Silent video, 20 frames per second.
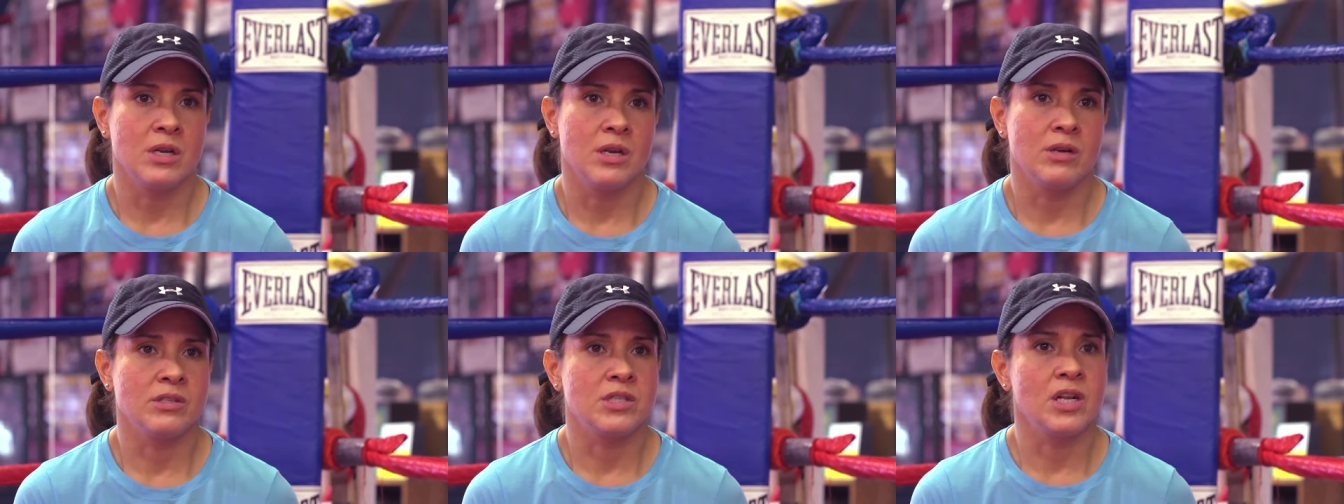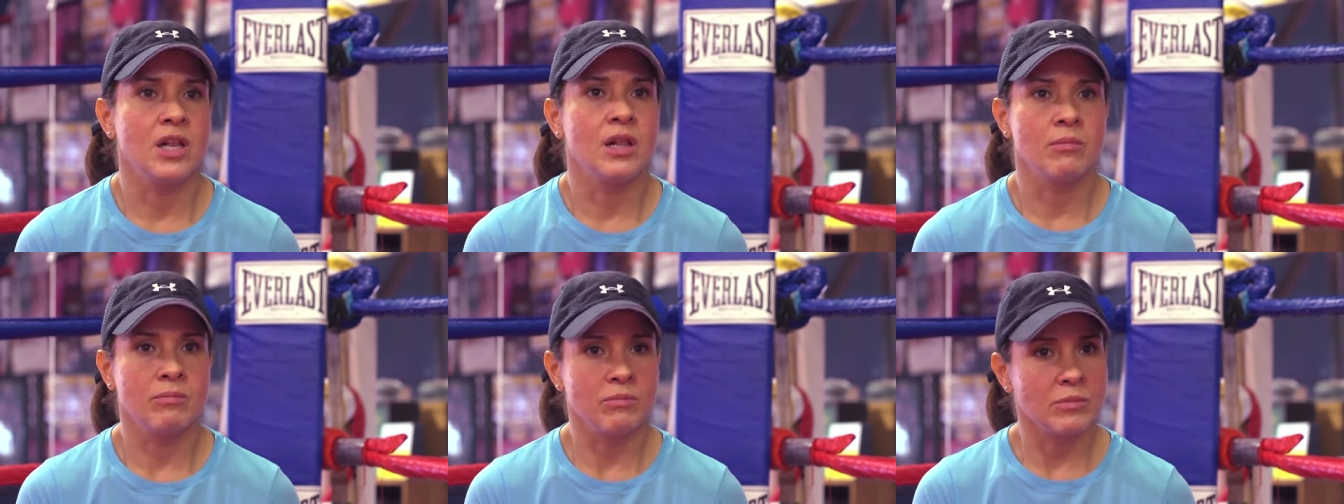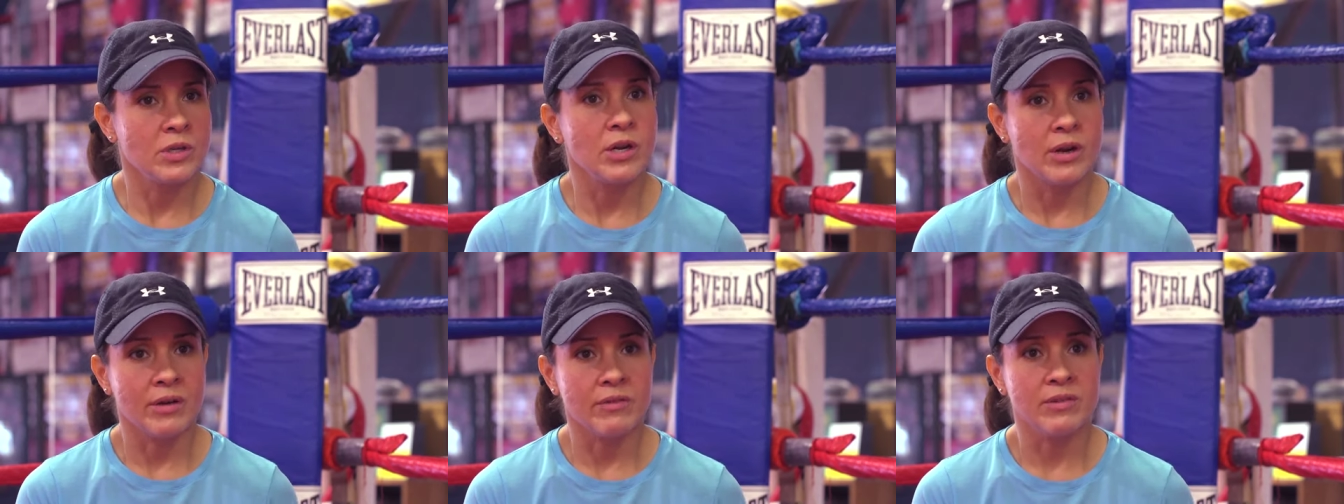And I was telling
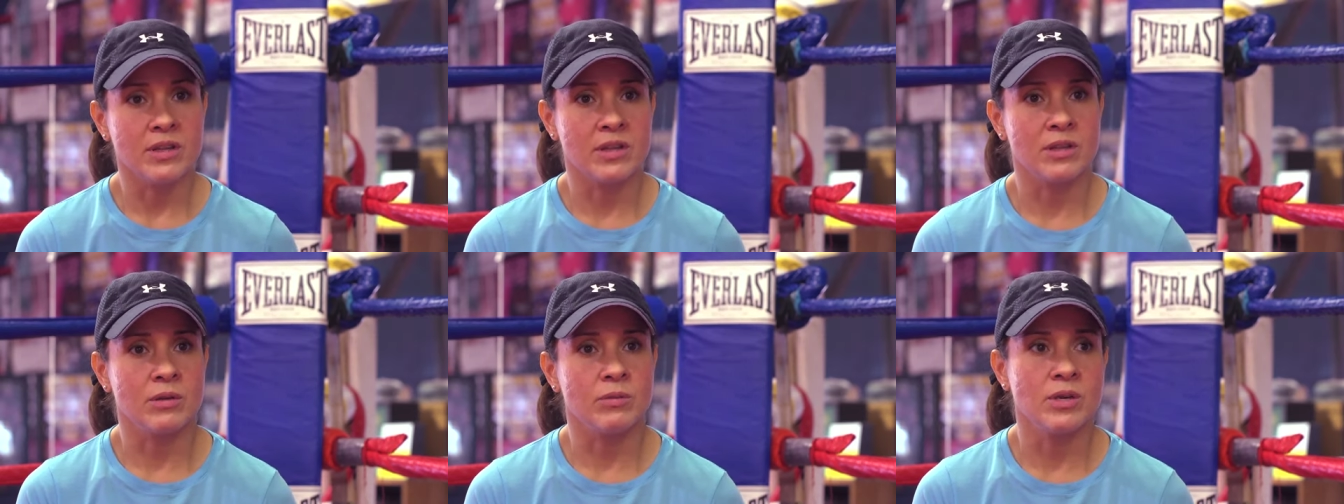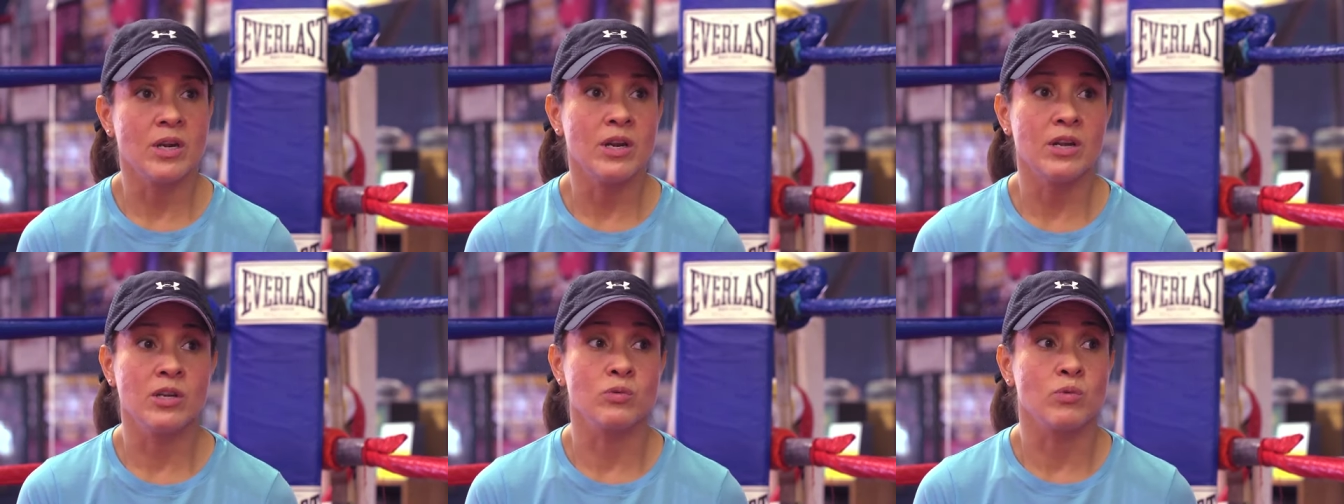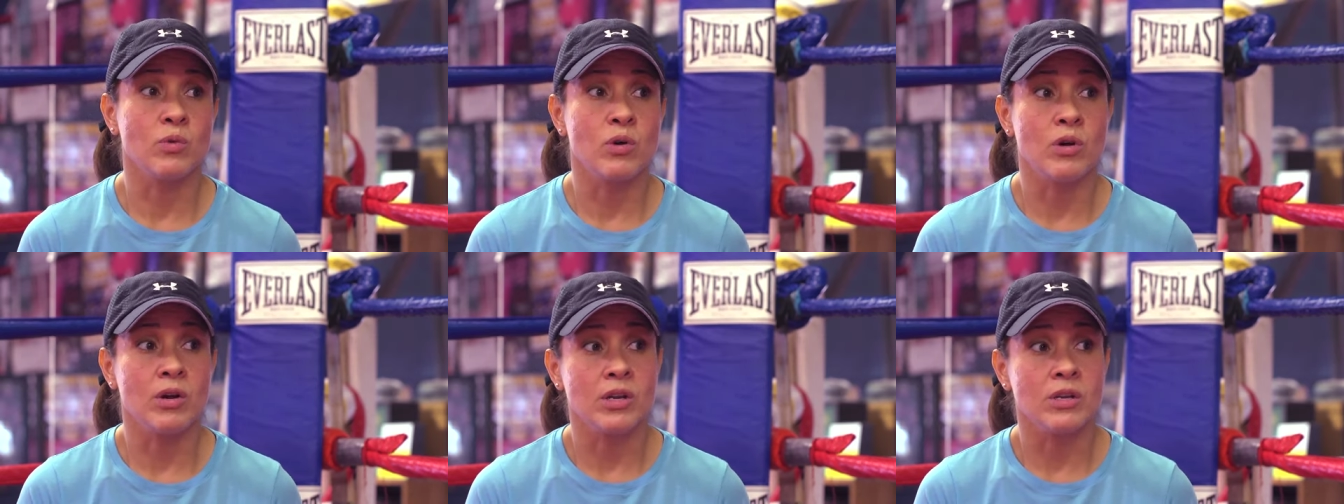him, you know, everything that went down. He
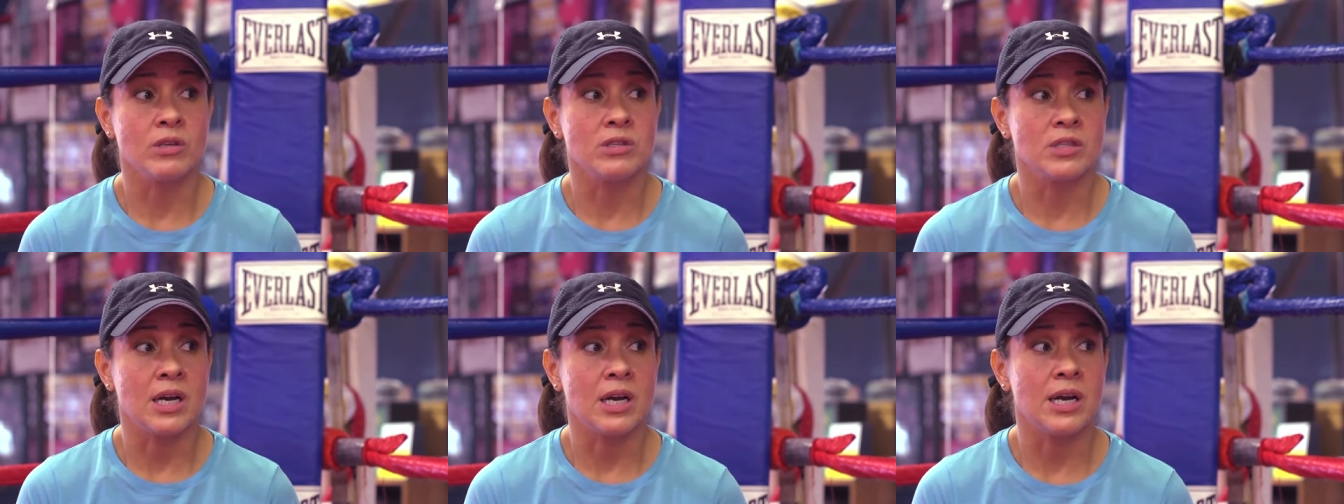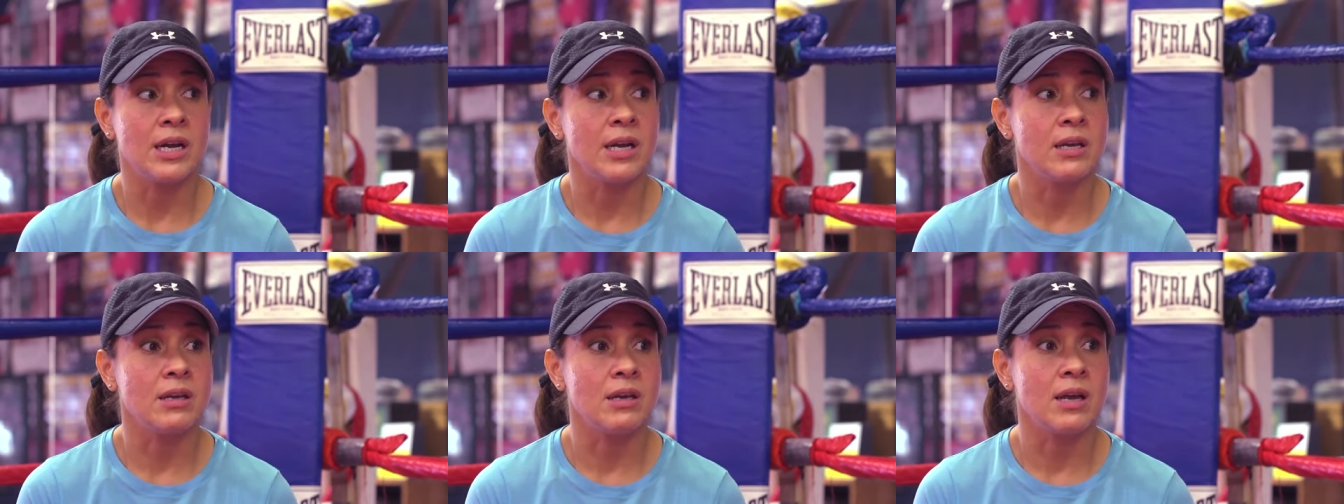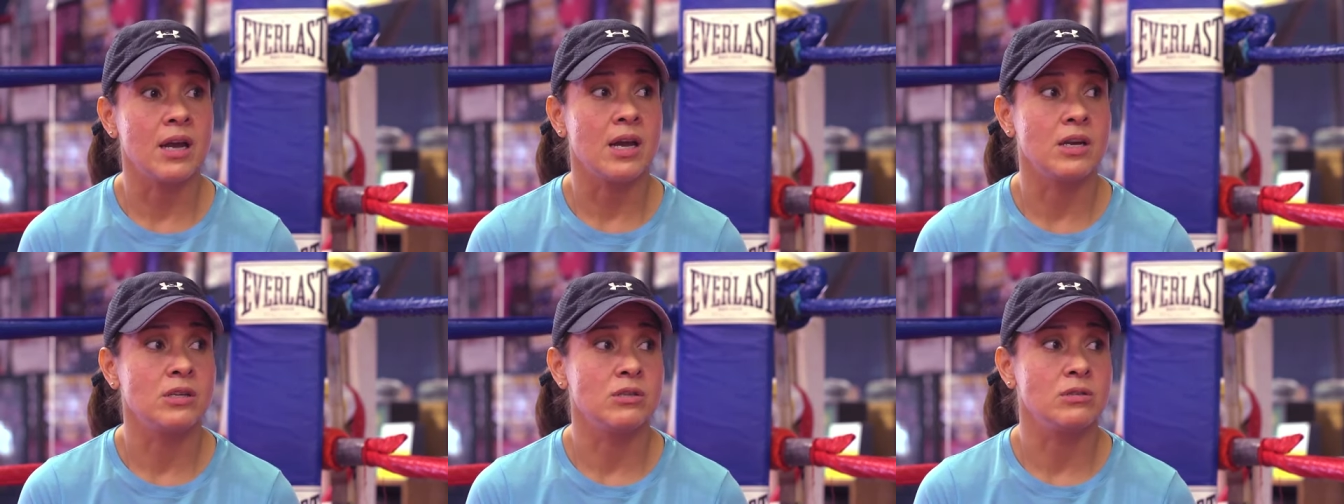goes, well, he goes, I
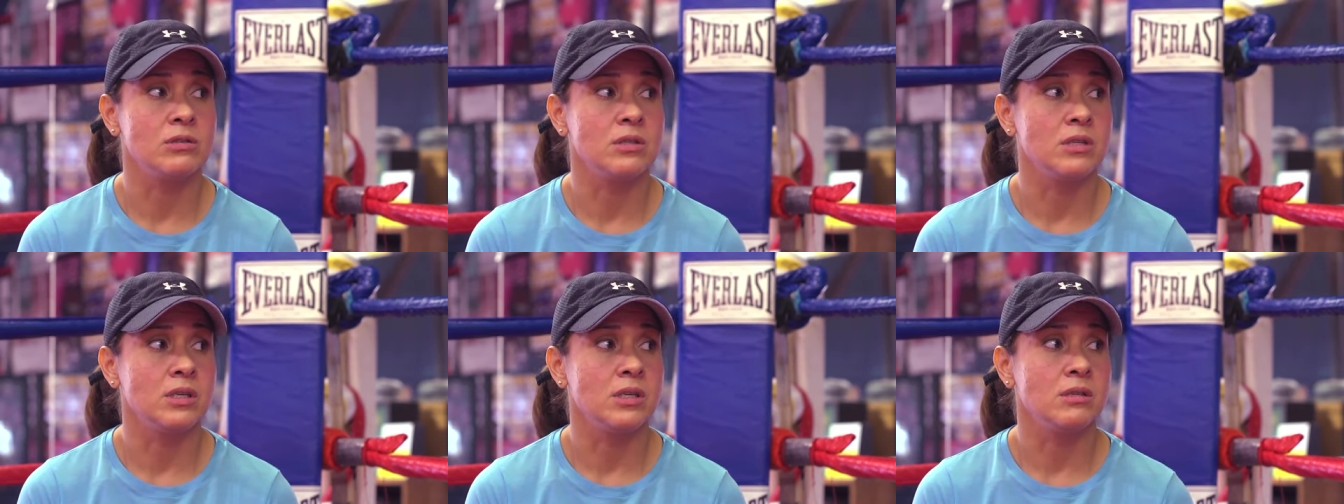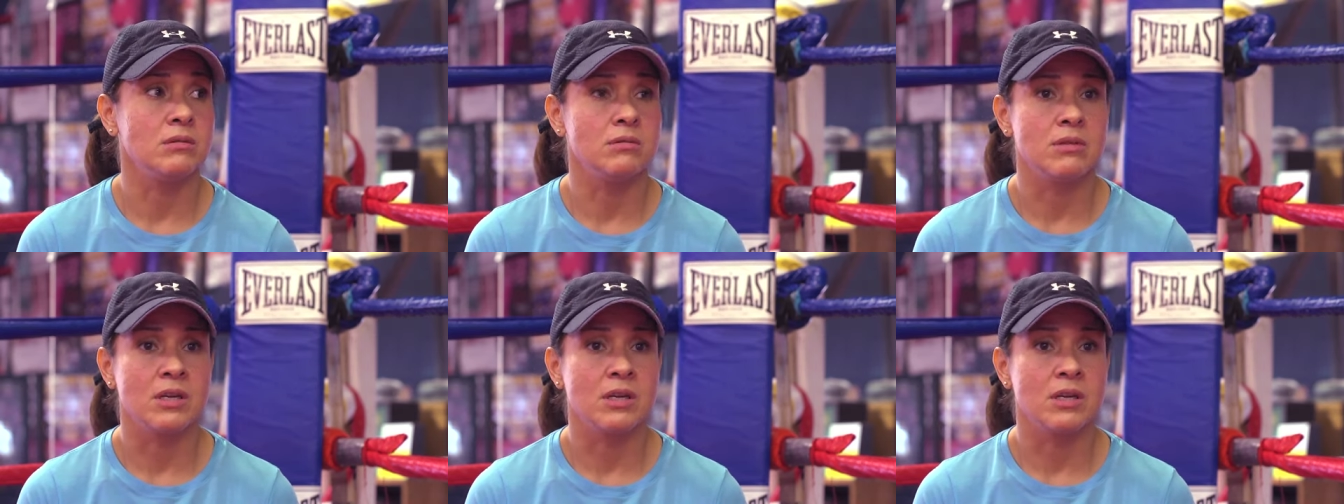actually,